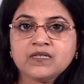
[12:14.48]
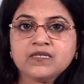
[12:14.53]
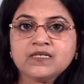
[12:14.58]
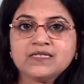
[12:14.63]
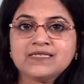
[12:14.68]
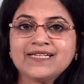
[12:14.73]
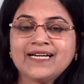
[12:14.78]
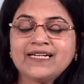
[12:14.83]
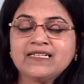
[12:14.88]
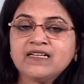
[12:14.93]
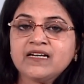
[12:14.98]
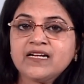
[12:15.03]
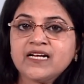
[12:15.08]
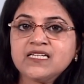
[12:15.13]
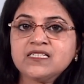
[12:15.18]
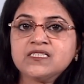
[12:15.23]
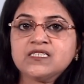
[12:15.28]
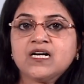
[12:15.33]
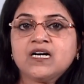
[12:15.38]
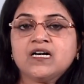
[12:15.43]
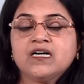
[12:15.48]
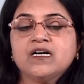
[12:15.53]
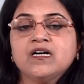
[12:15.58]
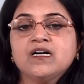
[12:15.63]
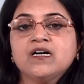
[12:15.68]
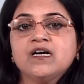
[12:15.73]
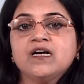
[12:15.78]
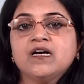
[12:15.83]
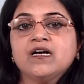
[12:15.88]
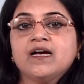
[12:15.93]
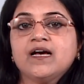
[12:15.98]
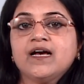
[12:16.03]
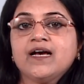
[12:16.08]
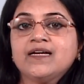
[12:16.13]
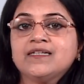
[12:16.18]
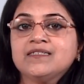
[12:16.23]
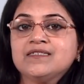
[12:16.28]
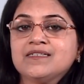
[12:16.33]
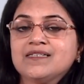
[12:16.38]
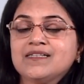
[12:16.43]
Saint Teresa
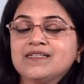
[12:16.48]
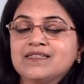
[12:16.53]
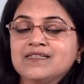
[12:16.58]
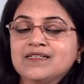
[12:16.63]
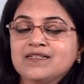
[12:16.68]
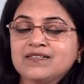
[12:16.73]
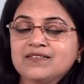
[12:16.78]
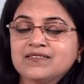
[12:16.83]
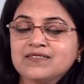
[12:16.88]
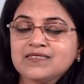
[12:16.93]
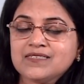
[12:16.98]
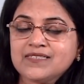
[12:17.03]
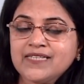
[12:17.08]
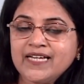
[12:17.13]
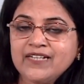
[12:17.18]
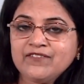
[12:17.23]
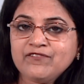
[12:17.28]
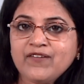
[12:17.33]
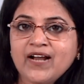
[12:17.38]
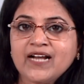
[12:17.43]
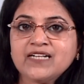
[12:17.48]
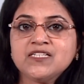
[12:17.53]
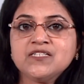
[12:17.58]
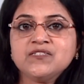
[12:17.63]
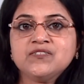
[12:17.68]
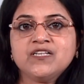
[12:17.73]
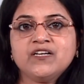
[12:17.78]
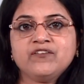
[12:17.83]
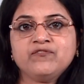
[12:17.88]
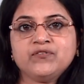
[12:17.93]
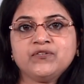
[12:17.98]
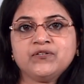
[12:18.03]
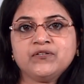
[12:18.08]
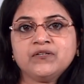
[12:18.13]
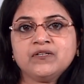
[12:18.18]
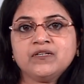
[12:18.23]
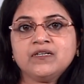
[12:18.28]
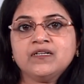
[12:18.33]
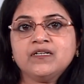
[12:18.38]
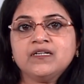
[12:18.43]
and Saint Francis Xavier,
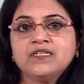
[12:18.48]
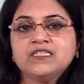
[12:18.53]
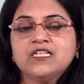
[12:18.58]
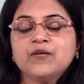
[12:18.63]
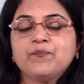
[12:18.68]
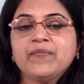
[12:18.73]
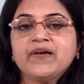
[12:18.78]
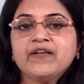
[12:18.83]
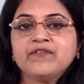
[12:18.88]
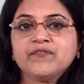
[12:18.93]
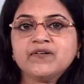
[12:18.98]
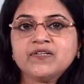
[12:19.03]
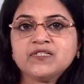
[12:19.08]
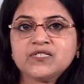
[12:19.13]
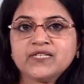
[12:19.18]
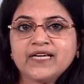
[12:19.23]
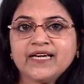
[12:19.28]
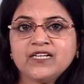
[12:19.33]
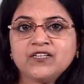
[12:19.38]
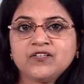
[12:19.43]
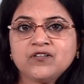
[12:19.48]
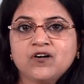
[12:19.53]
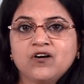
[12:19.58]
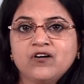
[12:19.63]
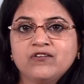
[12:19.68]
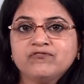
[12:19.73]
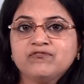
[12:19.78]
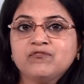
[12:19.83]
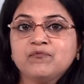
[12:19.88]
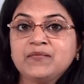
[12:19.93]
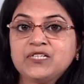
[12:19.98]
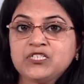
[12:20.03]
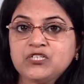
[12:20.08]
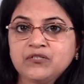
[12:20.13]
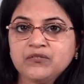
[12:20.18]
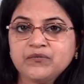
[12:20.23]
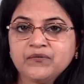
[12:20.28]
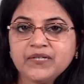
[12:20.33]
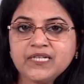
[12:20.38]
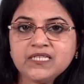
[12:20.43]
the patron saint of
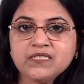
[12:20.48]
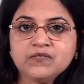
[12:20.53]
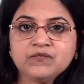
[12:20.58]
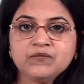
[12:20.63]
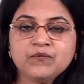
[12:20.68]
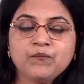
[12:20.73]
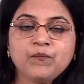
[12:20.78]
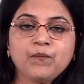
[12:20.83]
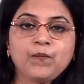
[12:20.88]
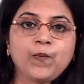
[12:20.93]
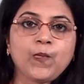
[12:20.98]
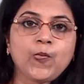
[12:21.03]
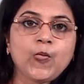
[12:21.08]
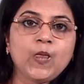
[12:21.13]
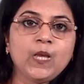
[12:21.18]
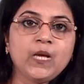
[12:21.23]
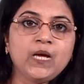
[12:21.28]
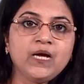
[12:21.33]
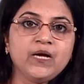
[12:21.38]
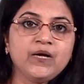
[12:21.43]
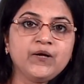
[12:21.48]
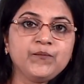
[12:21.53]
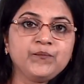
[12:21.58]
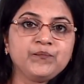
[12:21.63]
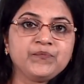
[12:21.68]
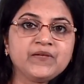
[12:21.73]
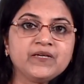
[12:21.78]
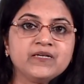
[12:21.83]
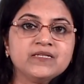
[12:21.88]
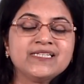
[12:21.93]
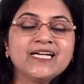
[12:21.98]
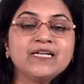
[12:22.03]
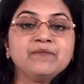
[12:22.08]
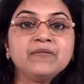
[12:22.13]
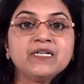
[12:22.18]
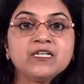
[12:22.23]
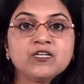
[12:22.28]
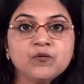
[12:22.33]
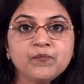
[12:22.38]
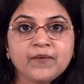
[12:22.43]
missionaries, Saint
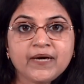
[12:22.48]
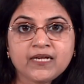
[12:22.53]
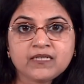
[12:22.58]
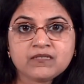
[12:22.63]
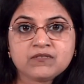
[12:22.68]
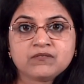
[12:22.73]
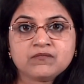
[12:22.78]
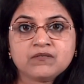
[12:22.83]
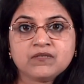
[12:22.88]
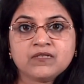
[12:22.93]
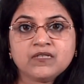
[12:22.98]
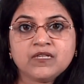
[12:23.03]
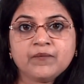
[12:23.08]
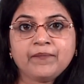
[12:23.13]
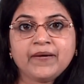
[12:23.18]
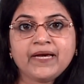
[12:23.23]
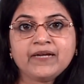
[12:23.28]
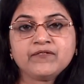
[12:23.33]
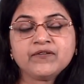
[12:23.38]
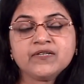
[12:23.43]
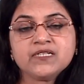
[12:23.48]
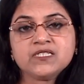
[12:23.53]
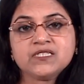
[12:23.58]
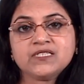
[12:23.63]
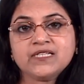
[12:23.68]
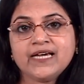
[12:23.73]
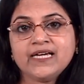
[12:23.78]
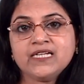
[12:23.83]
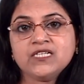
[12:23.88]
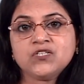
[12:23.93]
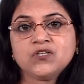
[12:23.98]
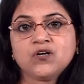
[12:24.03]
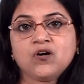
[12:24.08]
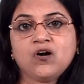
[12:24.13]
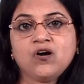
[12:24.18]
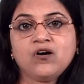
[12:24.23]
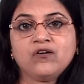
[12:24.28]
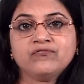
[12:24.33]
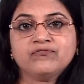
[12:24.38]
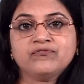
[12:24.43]
Berchmans, the patron saint
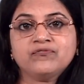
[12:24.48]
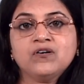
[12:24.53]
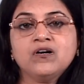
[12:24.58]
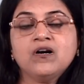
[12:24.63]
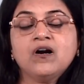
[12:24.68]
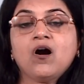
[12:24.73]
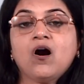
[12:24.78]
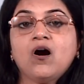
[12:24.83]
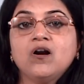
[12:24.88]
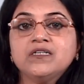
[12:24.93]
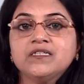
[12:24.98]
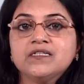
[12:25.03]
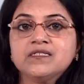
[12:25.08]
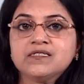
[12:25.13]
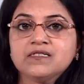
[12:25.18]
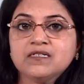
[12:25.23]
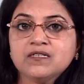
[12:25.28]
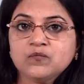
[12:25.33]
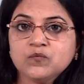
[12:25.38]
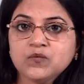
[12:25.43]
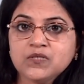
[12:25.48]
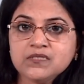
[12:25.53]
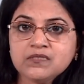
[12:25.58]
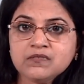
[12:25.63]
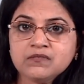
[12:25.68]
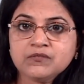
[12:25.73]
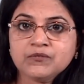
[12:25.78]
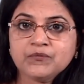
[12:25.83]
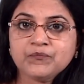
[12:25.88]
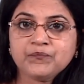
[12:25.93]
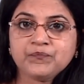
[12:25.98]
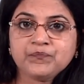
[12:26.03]
of altar servers,